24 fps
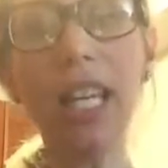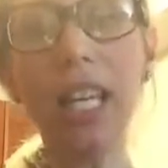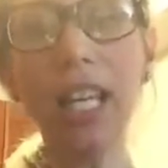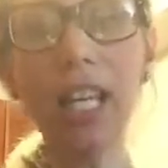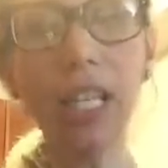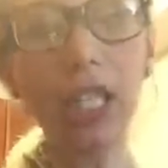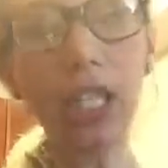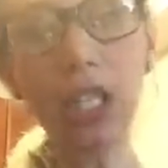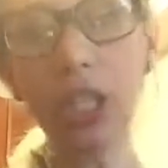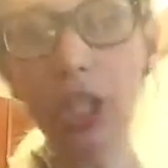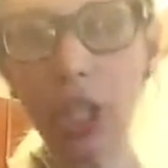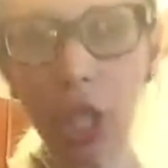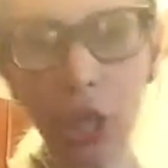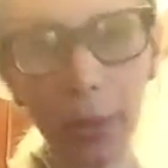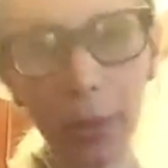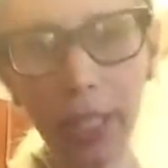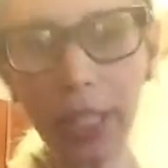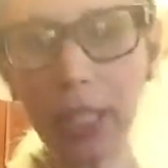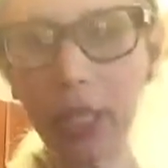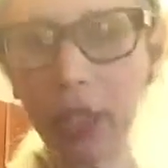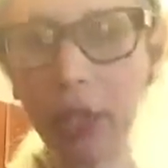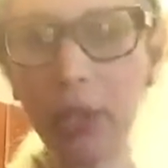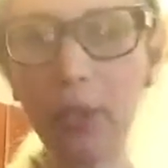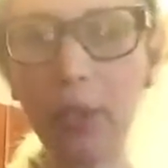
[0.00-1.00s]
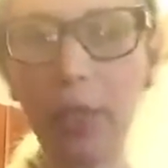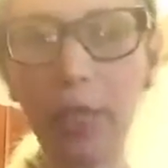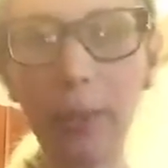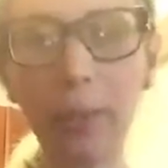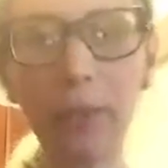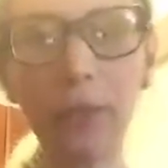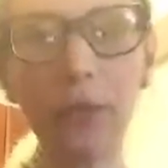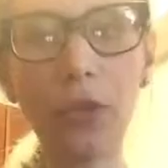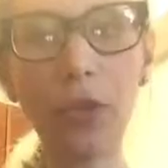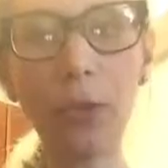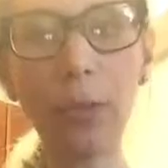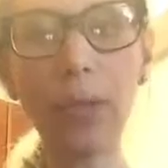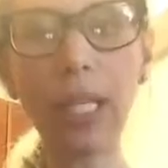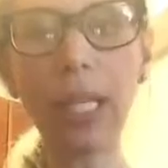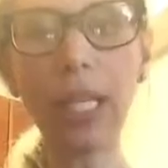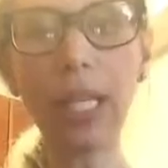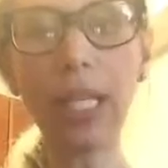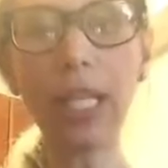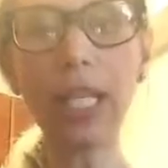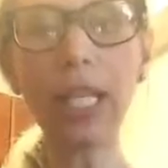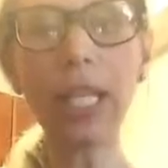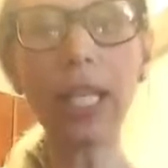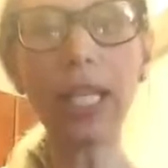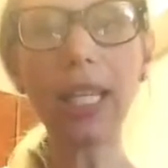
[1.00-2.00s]
is so extreme for
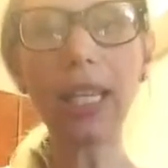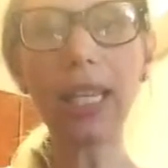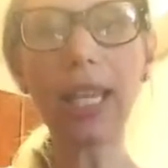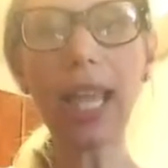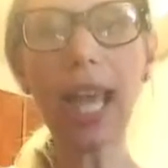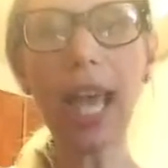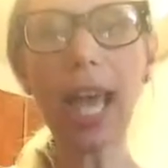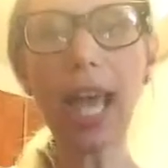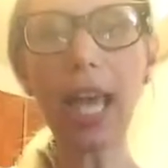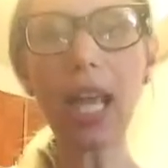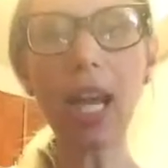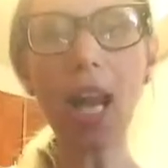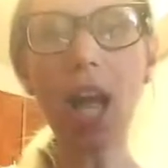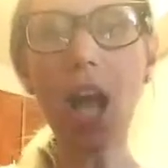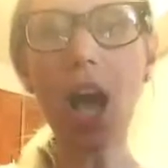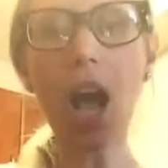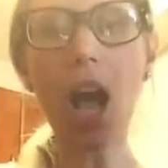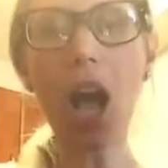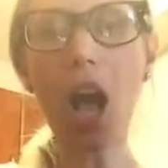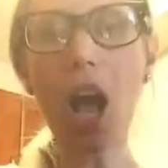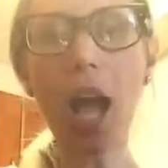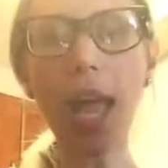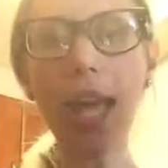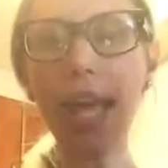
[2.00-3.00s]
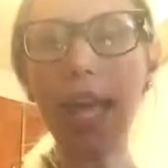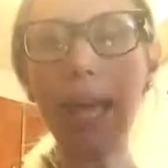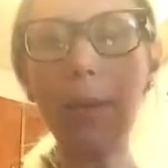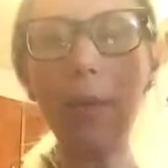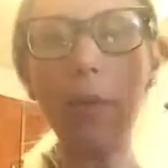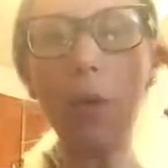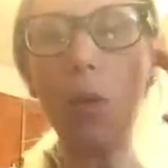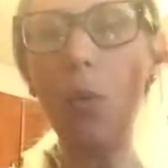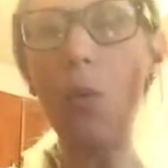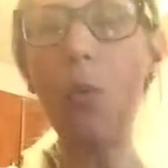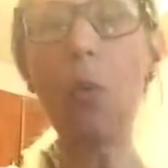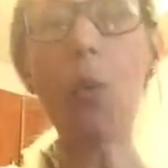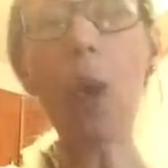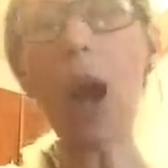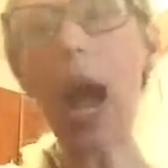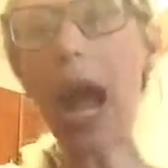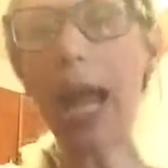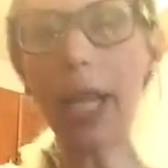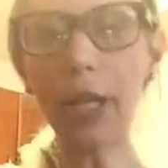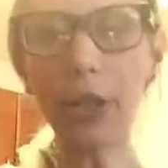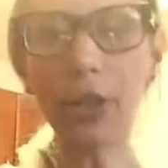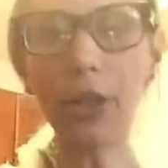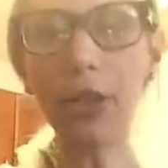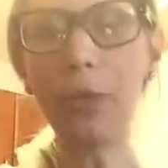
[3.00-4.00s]
me that I am
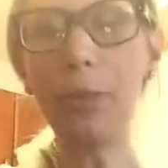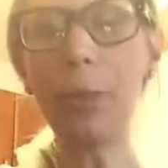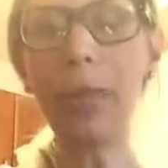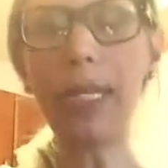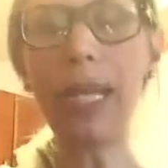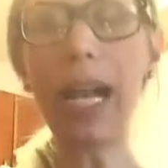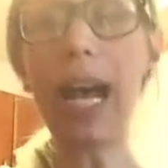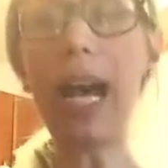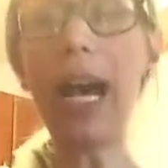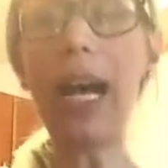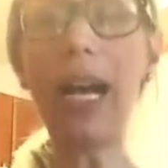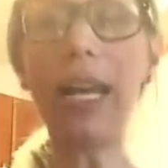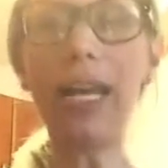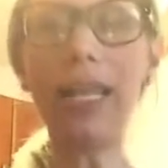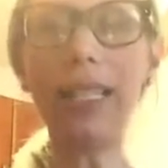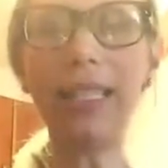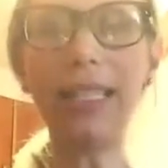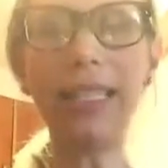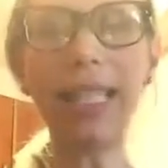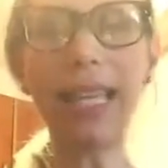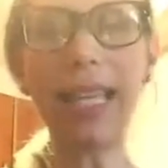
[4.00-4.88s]
wired beyond,